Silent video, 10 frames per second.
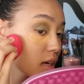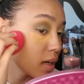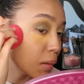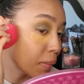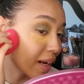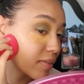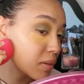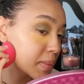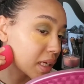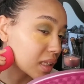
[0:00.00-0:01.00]
It might even
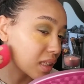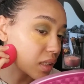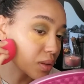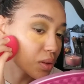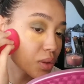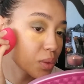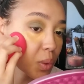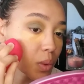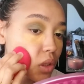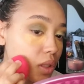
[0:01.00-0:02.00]
be a little too
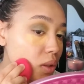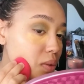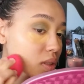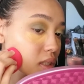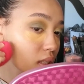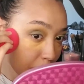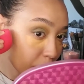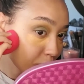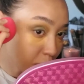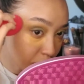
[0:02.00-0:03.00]
cool toned,
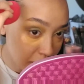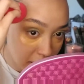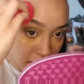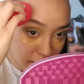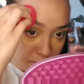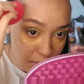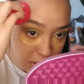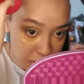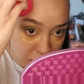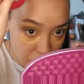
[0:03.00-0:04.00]
but I am
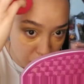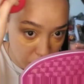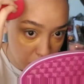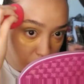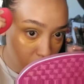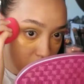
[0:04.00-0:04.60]
so